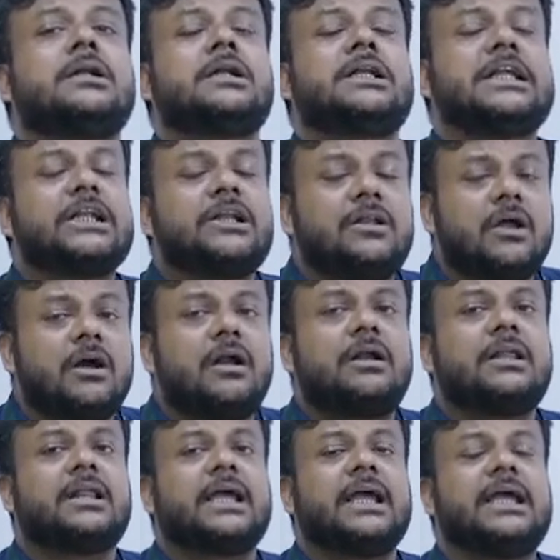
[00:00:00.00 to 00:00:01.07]
did
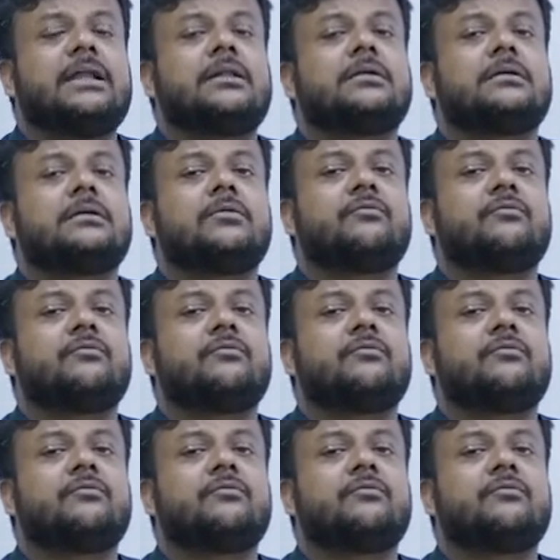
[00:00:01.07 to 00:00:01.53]
not write